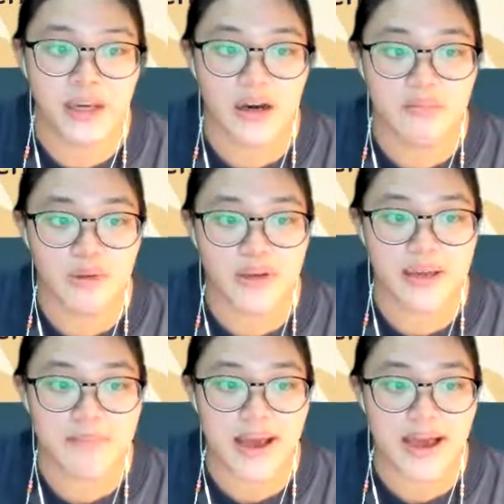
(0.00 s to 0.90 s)

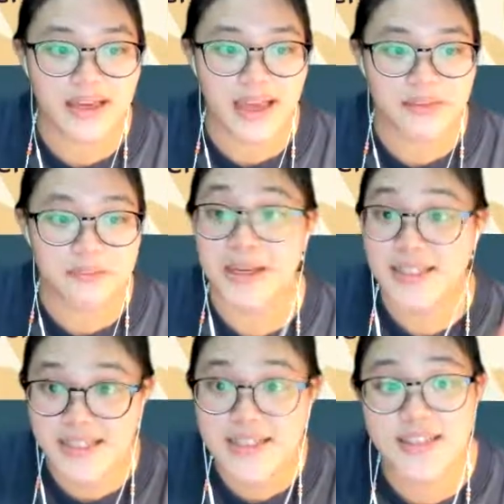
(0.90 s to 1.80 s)
Looking back at
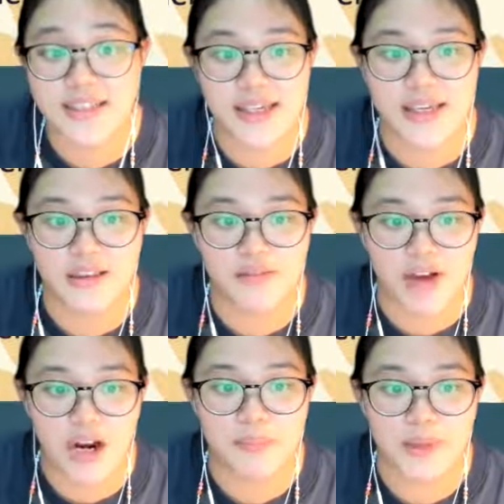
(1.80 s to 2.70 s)
plasticity and
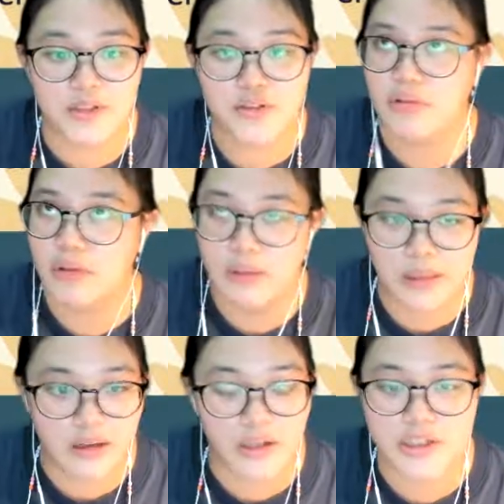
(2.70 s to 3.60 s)
development. So
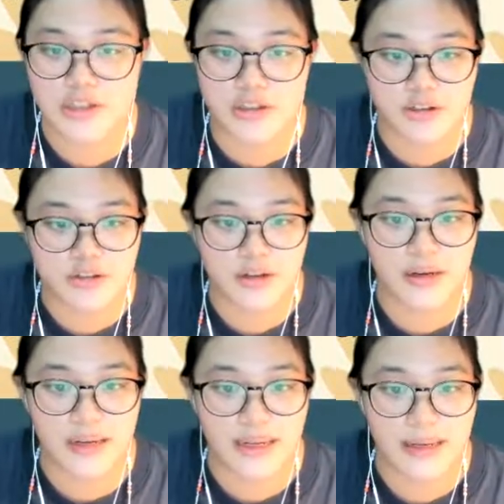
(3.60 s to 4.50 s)
in our
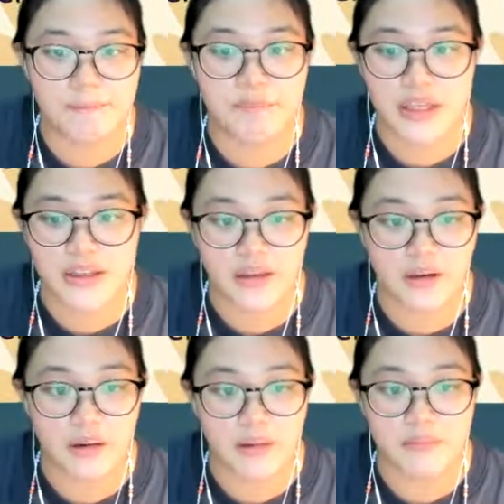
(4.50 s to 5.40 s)
discussion in
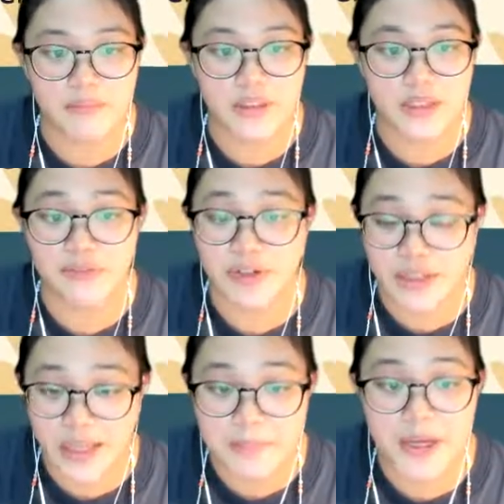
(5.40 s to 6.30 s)
the
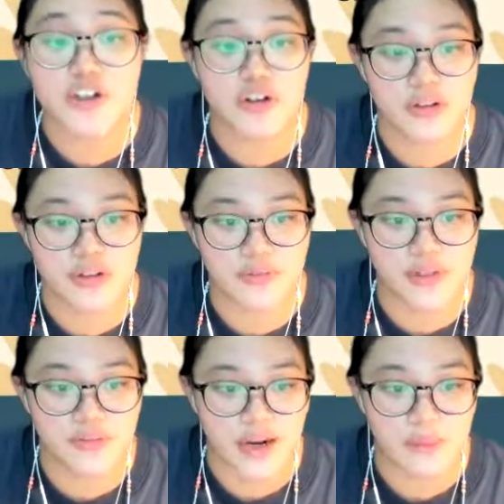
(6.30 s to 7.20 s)
different dimensions of
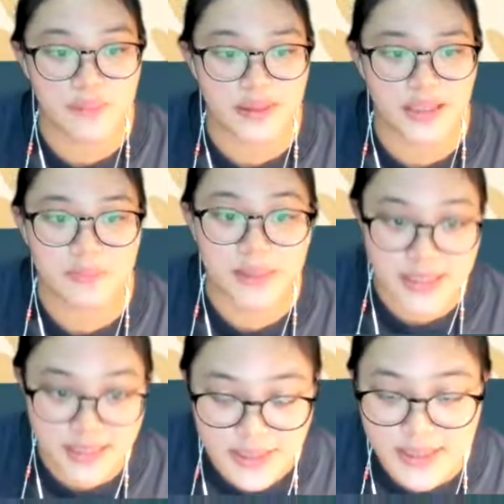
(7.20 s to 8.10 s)
development, that
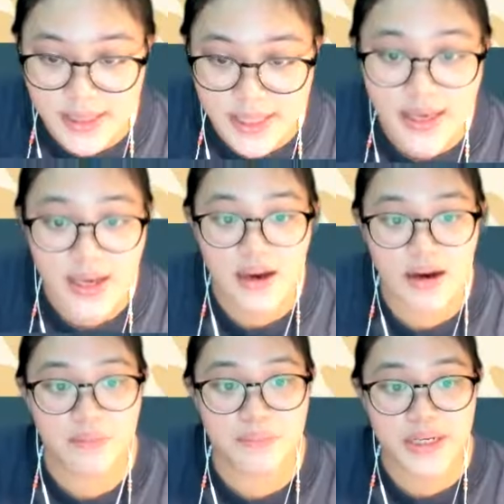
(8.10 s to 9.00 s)
plasticity
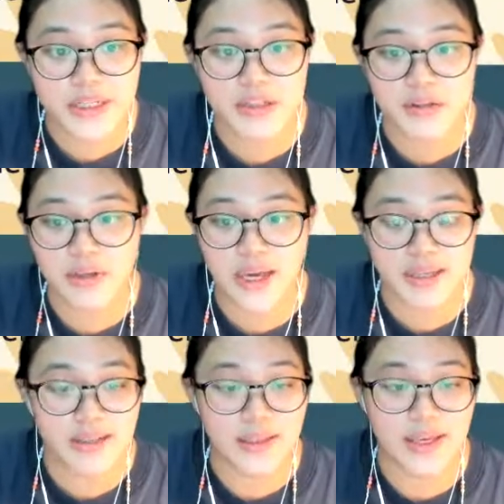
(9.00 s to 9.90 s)
brings into the
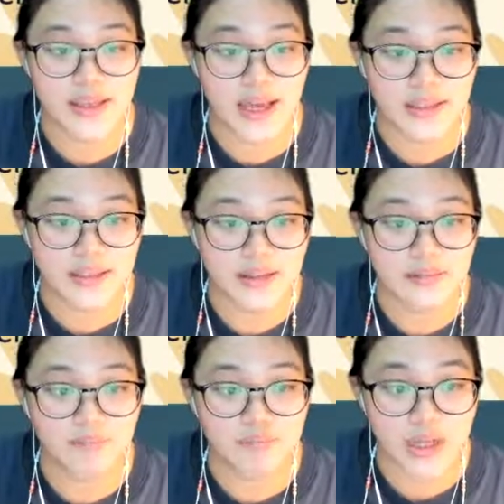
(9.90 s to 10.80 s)
idea that
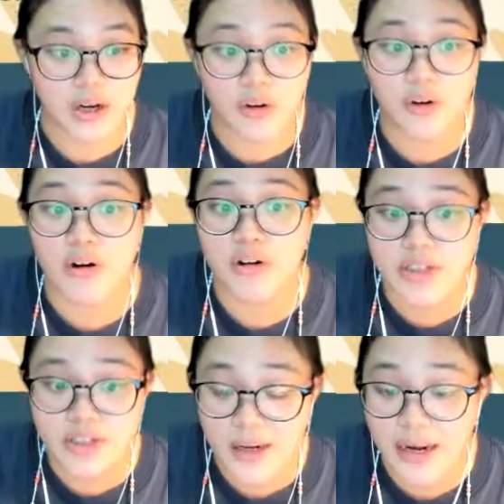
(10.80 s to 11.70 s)

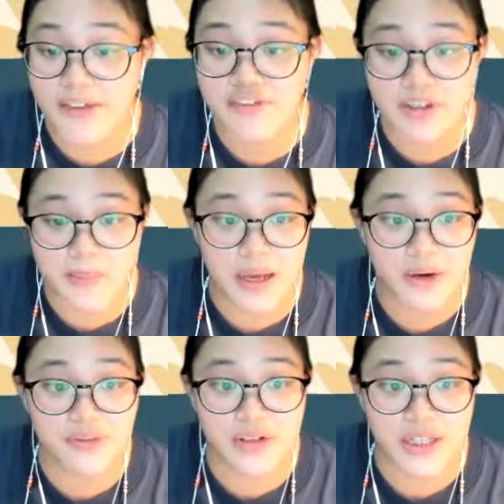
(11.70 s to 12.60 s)
across the
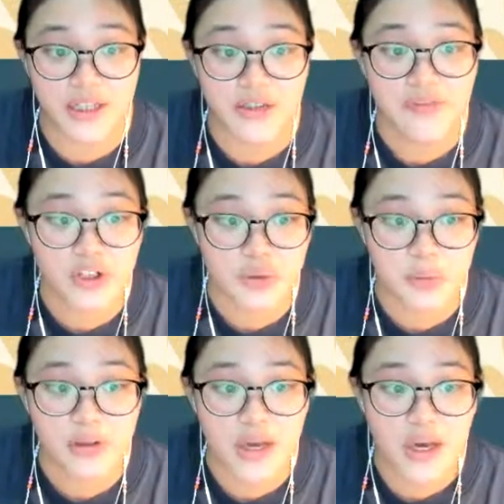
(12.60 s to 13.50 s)
lifespan of an
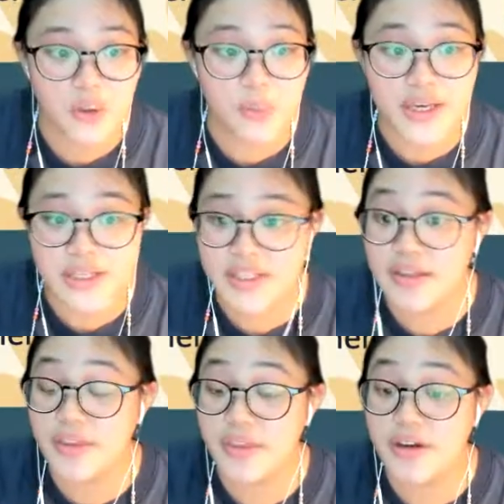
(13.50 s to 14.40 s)
individual, we can see that